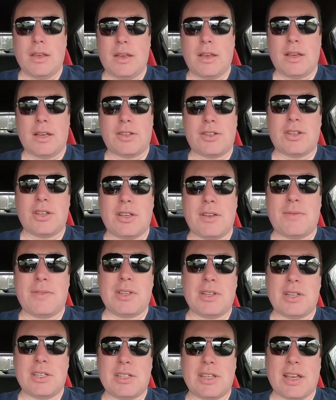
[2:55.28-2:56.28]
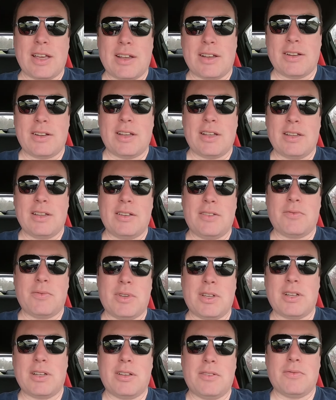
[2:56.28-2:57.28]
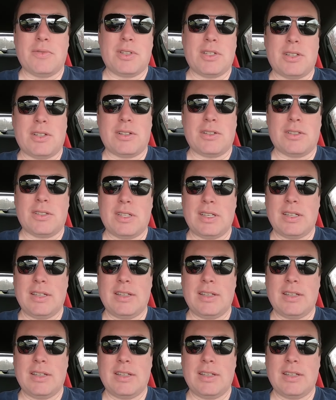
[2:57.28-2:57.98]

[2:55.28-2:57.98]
achieve the desired result.